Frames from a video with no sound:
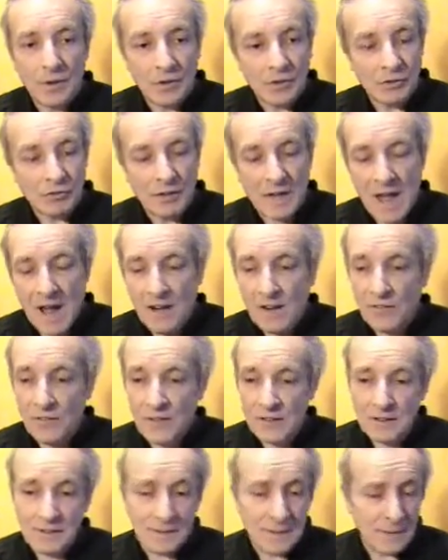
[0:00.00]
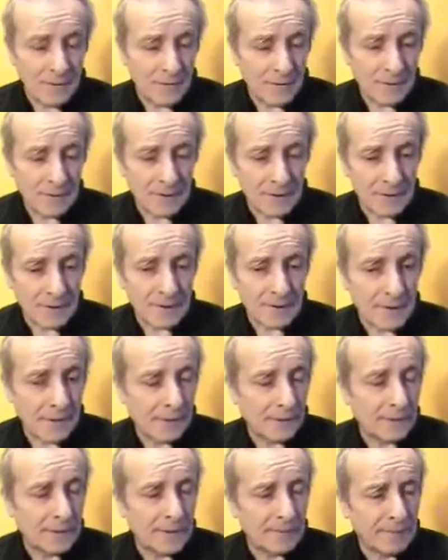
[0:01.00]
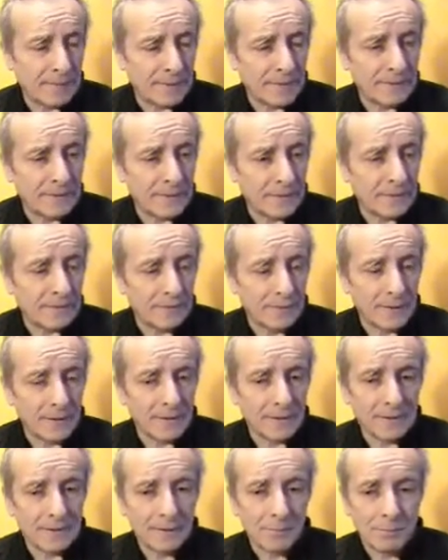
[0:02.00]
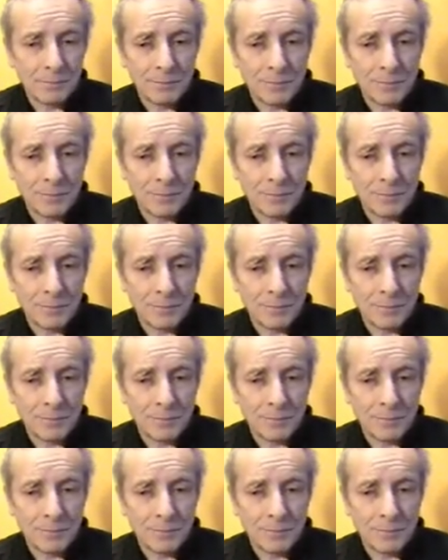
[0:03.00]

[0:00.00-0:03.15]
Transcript: Is there anything distinctively different